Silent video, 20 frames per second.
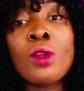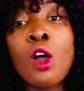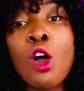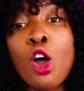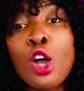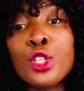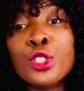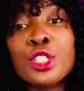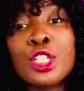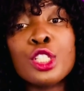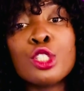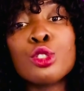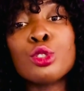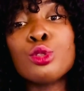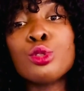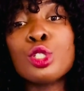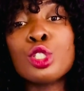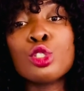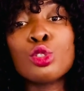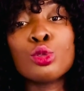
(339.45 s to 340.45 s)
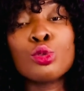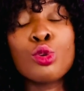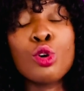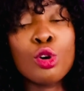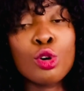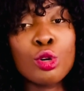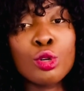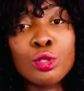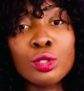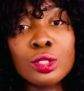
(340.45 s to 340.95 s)
All you need to do is to
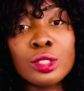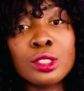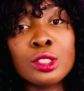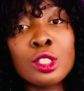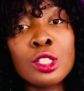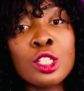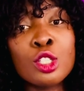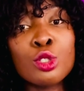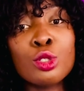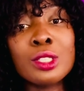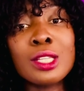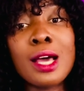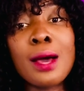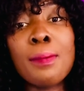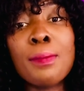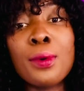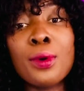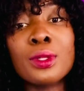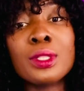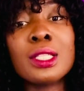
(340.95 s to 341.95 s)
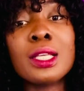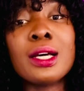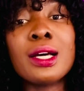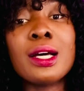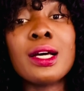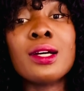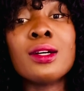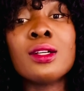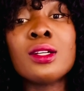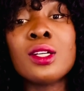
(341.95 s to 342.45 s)
go into that
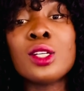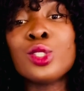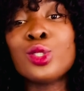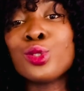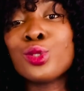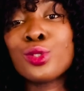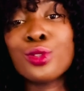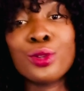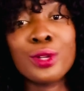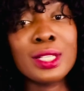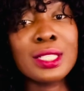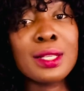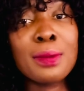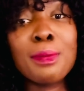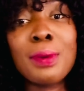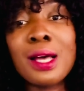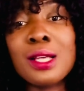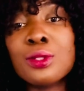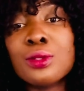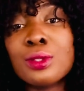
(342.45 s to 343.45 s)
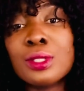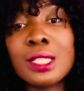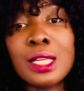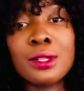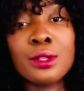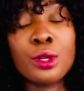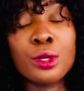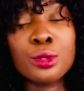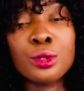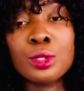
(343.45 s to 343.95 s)
portal, you create a password
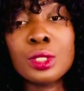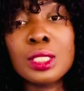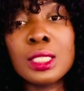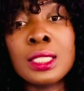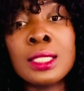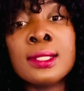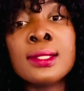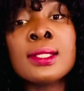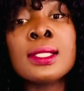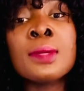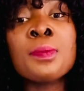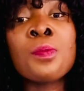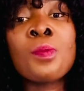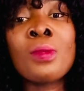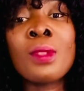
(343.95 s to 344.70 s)
and all those things,